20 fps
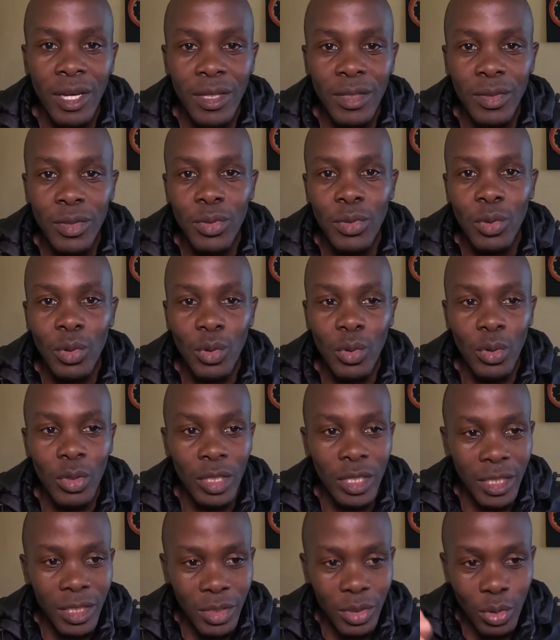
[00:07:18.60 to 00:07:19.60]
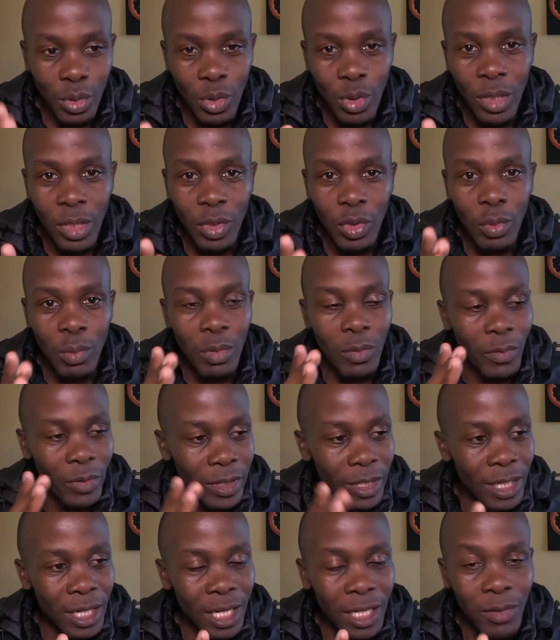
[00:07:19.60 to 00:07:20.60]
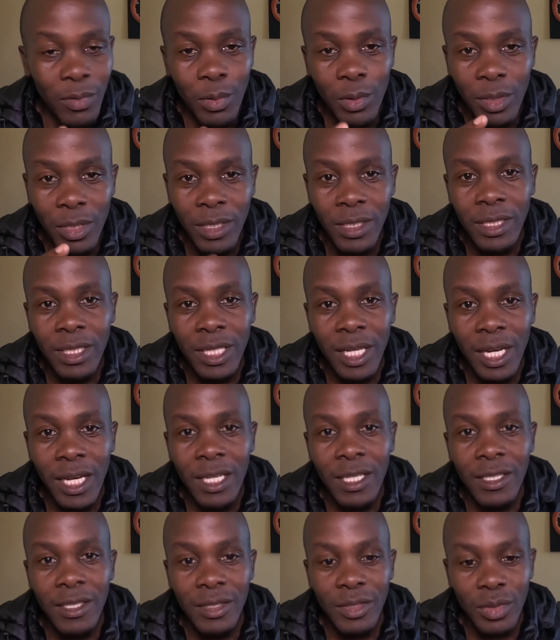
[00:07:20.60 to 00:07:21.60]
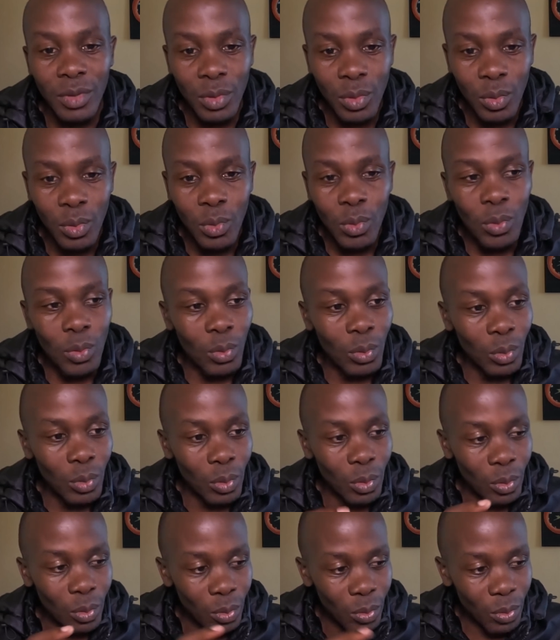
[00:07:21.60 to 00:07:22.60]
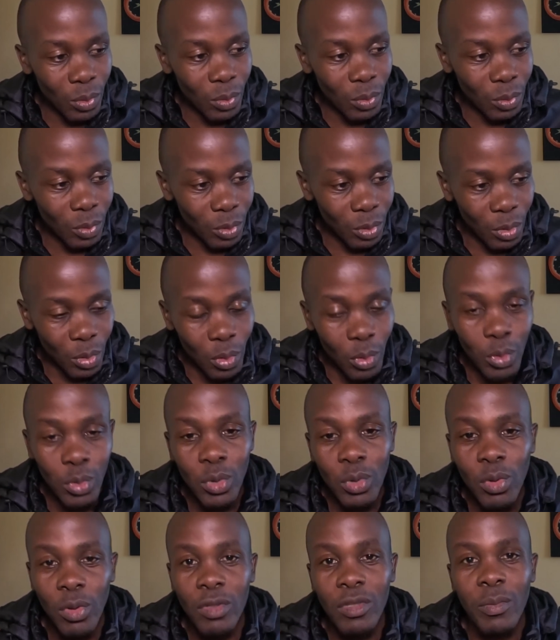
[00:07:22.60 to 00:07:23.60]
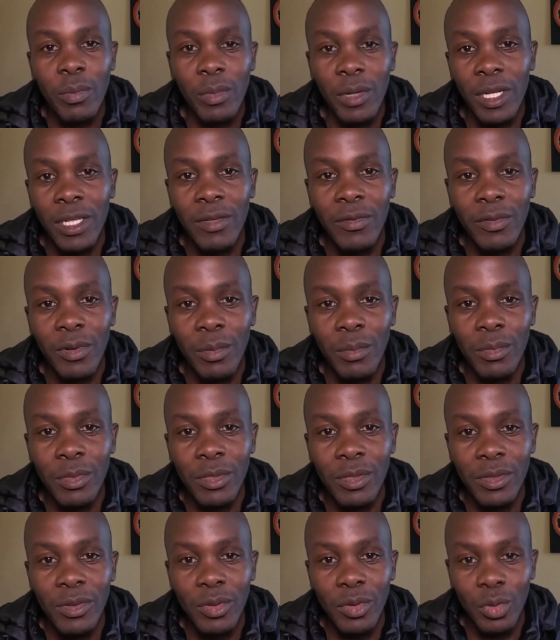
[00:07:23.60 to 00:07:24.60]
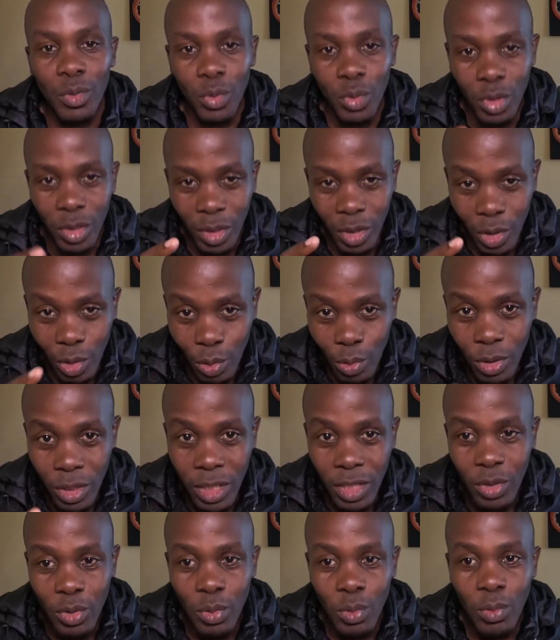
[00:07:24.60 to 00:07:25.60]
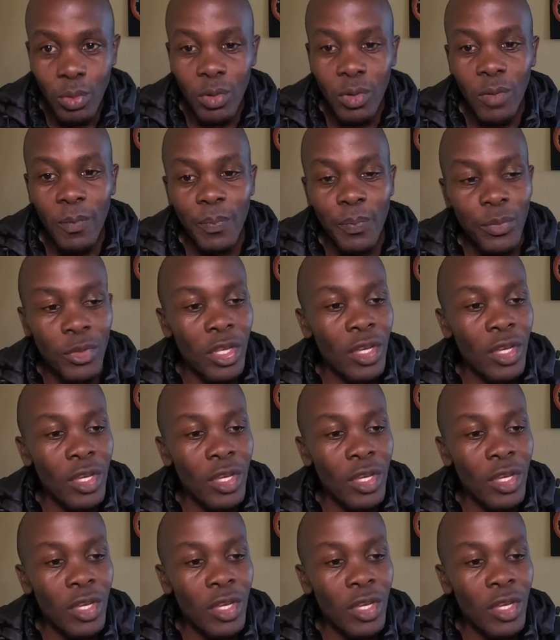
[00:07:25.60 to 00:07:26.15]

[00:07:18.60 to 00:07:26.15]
And so it is going to be very hard for these guys to use those platforms, including Ruto,